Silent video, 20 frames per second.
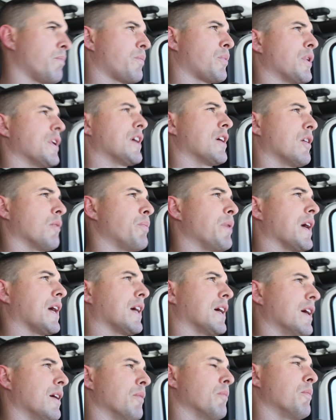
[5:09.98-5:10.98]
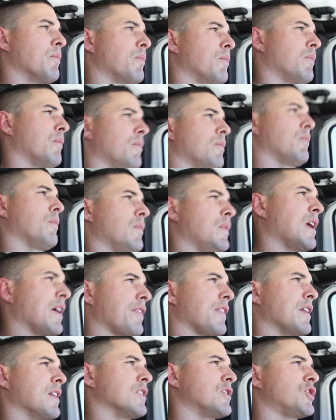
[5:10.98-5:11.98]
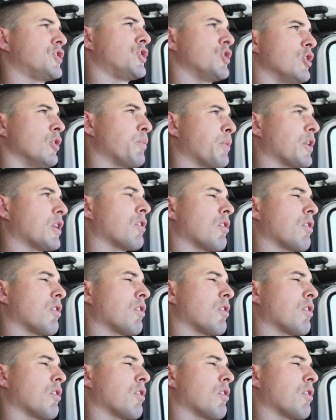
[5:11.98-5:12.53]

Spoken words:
Pretty good pickup. Nothing super